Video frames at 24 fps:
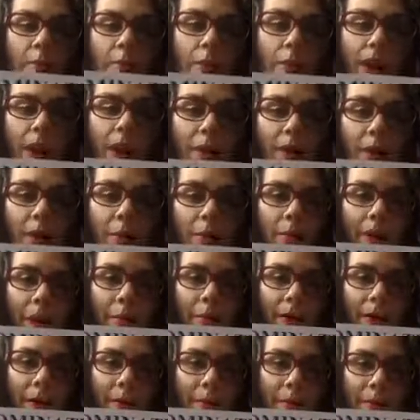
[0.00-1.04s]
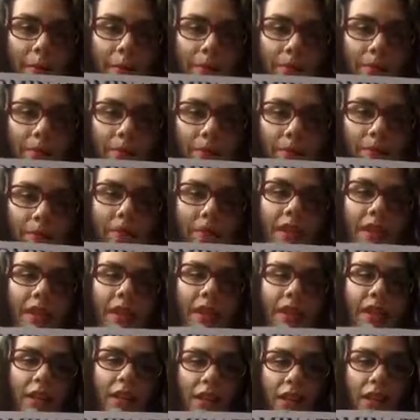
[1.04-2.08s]
Mama, mame.
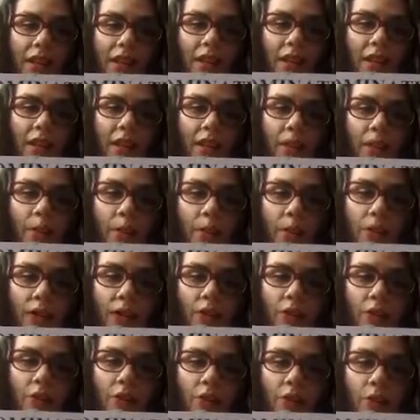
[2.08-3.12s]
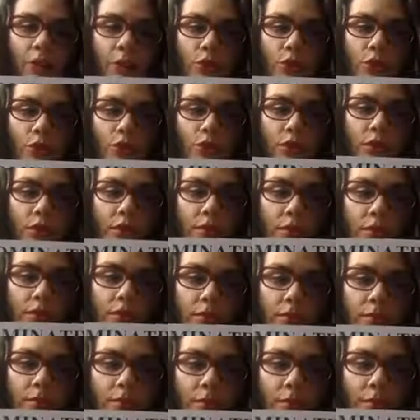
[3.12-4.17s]
If we have neutral,
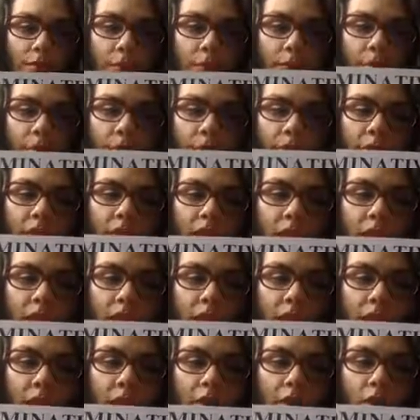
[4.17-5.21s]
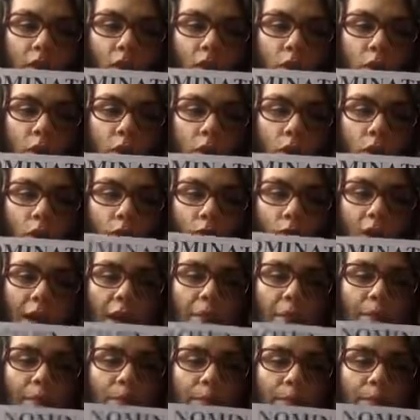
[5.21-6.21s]
pivo, more.